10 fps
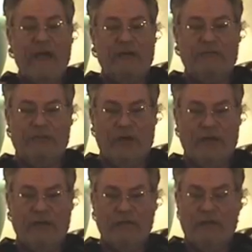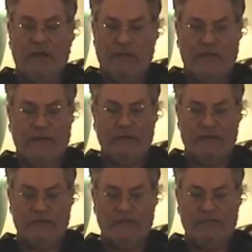The backside on
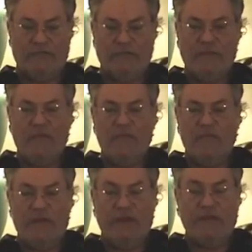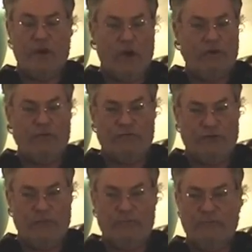that is that a cargo
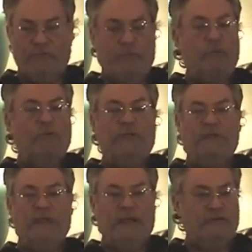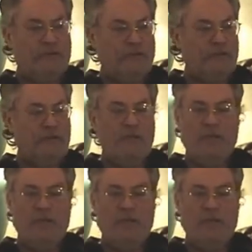ship somewhere in the Atlantic